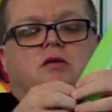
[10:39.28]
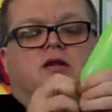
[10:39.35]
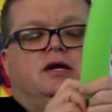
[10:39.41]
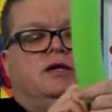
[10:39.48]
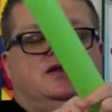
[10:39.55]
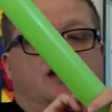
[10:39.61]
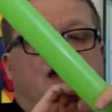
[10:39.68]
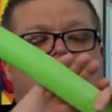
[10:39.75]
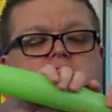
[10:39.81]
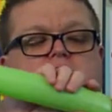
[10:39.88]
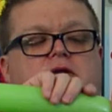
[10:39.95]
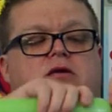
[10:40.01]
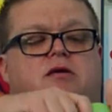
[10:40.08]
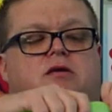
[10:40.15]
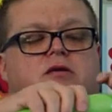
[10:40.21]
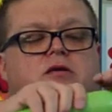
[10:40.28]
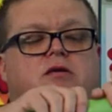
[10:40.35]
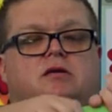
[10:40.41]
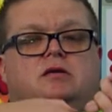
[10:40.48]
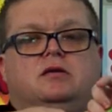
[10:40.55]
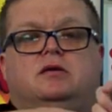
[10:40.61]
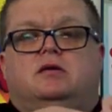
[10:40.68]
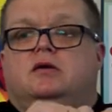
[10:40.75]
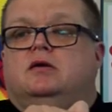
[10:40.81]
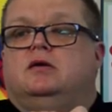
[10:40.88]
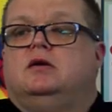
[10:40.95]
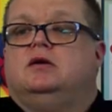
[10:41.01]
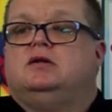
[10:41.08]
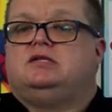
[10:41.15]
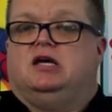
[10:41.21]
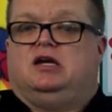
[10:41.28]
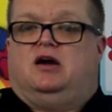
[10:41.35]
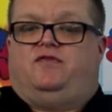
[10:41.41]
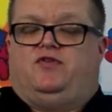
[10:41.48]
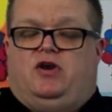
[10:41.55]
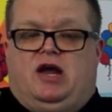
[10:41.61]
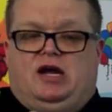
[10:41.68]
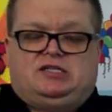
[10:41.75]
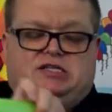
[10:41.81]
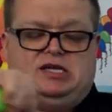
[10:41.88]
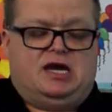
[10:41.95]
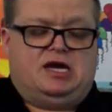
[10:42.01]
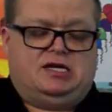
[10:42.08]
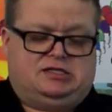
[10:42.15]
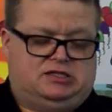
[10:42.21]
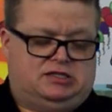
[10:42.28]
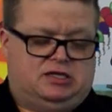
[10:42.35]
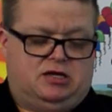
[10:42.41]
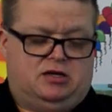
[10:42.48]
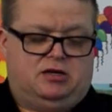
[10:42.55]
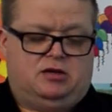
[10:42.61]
like that. Take off your excess.